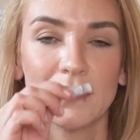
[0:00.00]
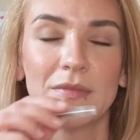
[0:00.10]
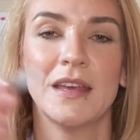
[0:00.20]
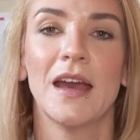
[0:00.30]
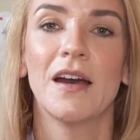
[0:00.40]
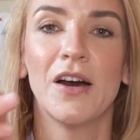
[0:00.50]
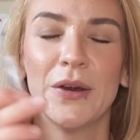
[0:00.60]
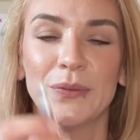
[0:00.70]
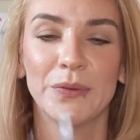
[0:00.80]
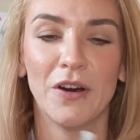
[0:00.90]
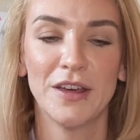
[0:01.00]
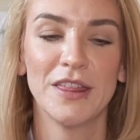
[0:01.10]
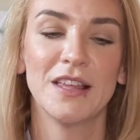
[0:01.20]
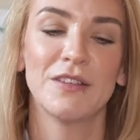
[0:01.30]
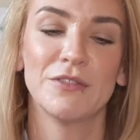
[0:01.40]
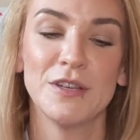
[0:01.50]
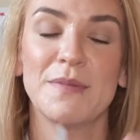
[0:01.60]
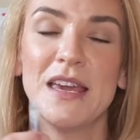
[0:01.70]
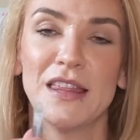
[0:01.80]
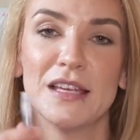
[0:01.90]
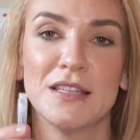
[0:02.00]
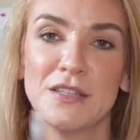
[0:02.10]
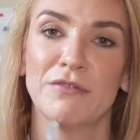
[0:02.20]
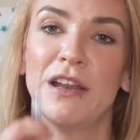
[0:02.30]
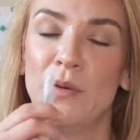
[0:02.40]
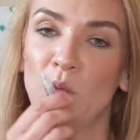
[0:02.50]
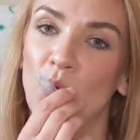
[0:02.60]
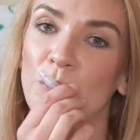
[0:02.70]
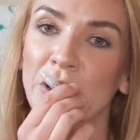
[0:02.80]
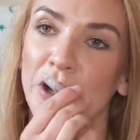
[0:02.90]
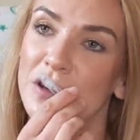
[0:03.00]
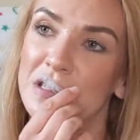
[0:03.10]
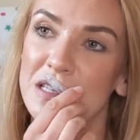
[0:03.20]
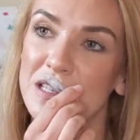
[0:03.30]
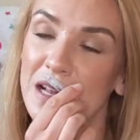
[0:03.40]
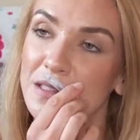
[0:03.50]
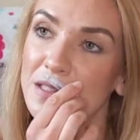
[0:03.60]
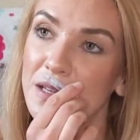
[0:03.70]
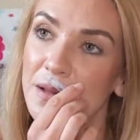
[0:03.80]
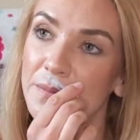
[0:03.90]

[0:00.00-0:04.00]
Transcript: Yeah, I think to me this is a really warm and cozy scent.